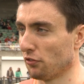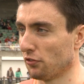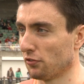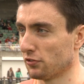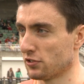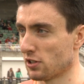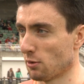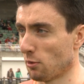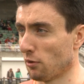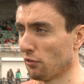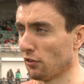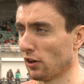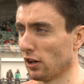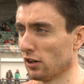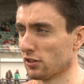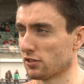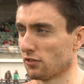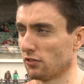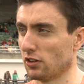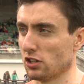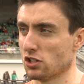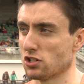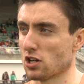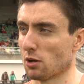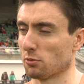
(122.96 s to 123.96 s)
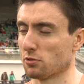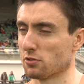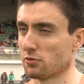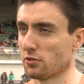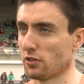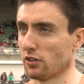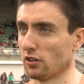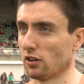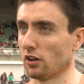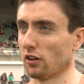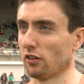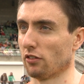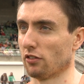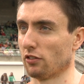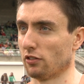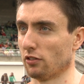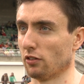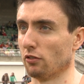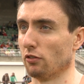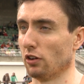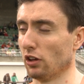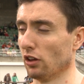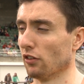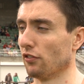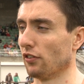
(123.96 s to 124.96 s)
semi-finals of these championships are the
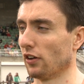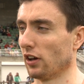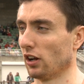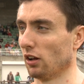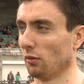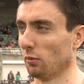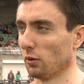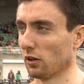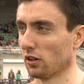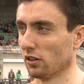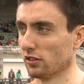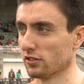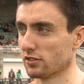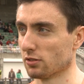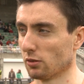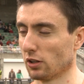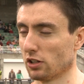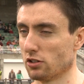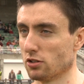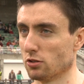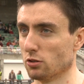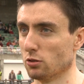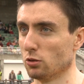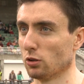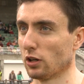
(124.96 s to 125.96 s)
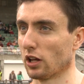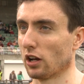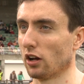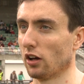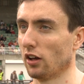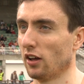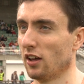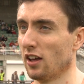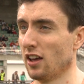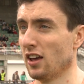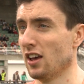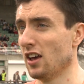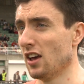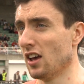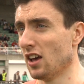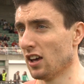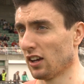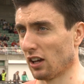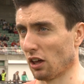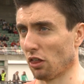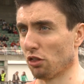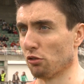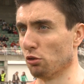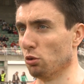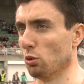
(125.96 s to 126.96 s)
real final, because only two
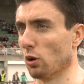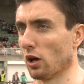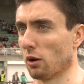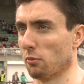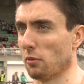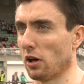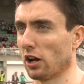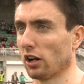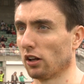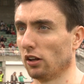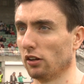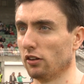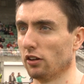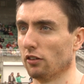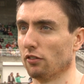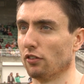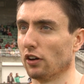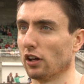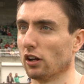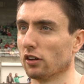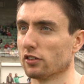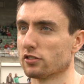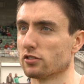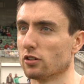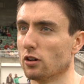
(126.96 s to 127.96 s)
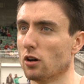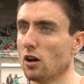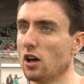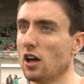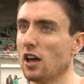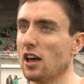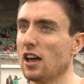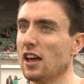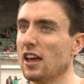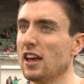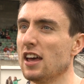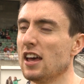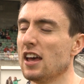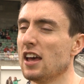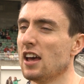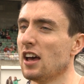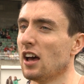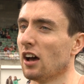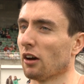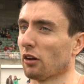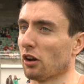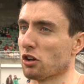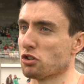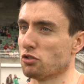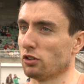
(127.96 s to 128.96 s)
get through automatically to the final. So I'm
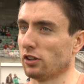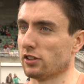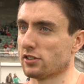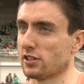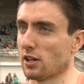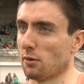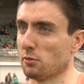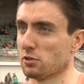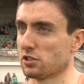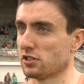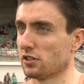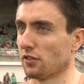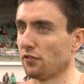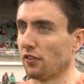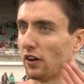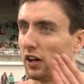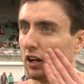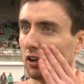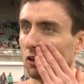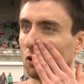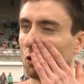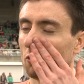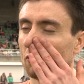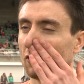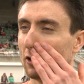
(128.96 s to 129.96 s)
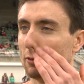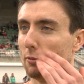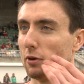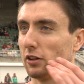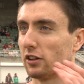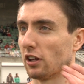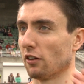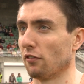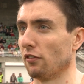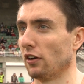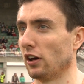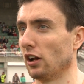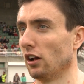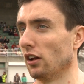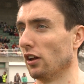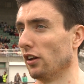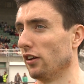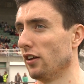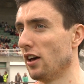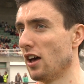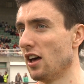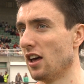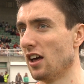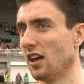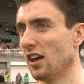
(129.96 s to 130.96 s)
going to treat the semis as a final. Hopefully I make that final, and
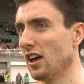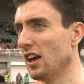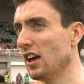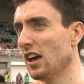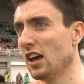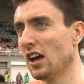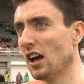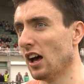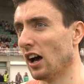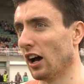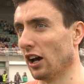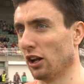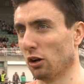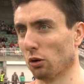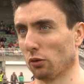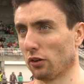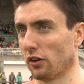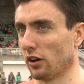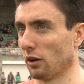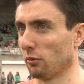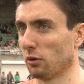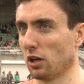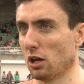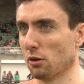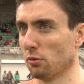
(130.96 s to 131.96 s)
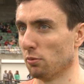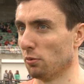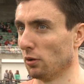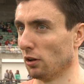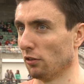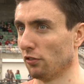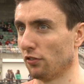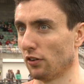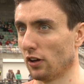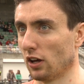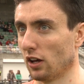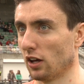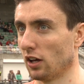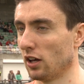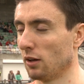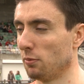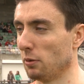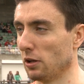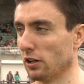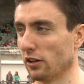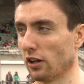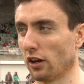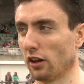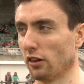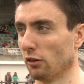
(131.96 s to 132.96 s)
I know that I'm capable of
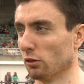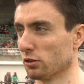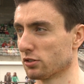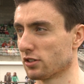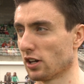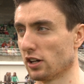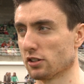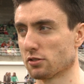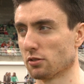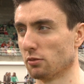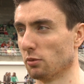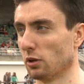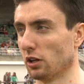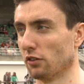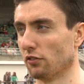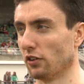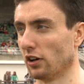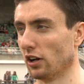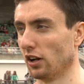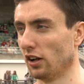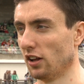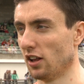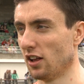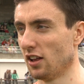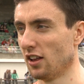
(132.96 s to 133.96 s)
beating any of those guys when I win the final.